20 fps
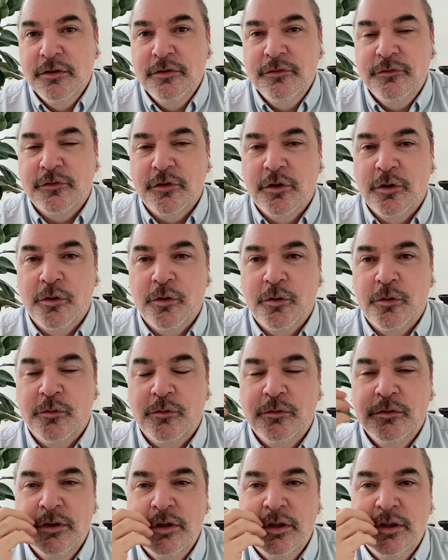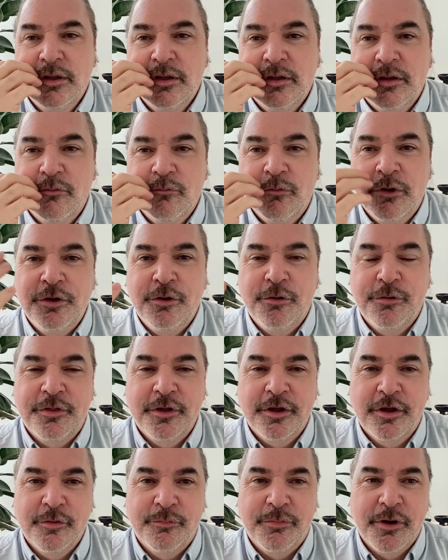So when you
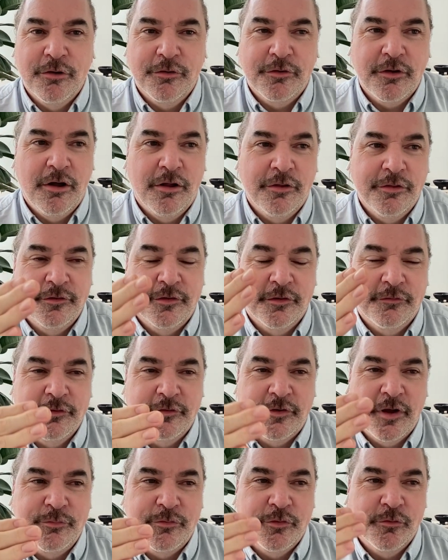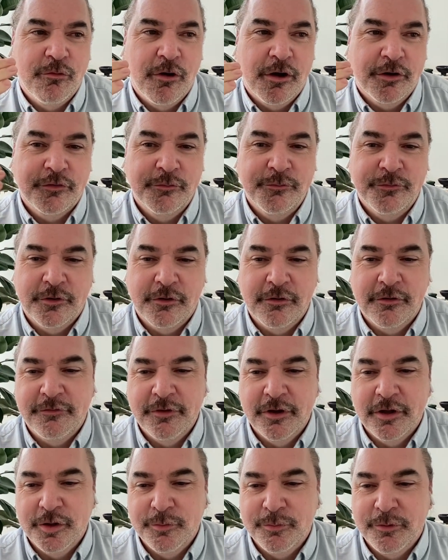think about all the different types of washrooms that are
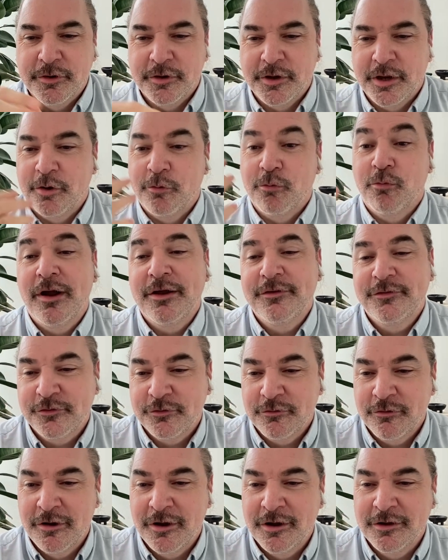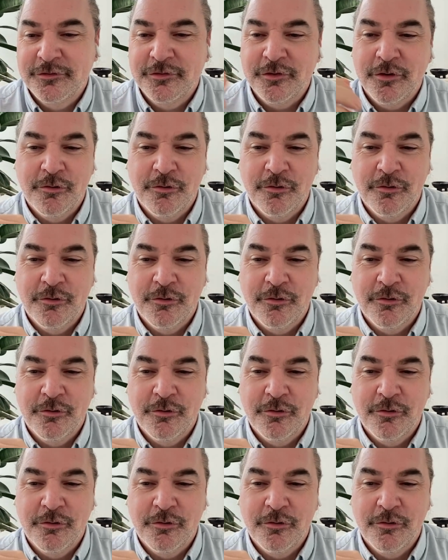available at a restaurant